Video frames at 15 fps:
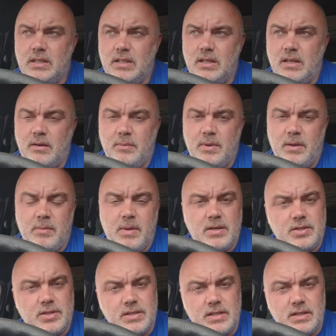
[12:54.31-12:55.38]
I may have
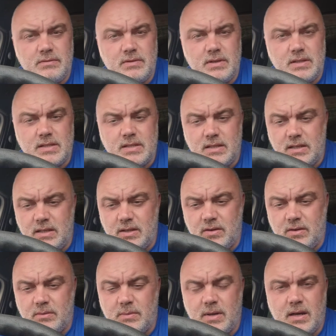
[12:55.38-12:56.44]
mentioned it recently
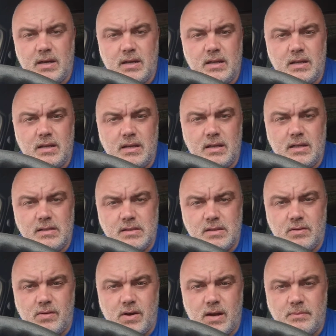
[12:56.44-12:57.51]
on my
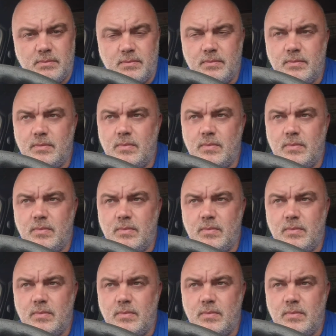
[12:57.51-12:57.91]
Instagram,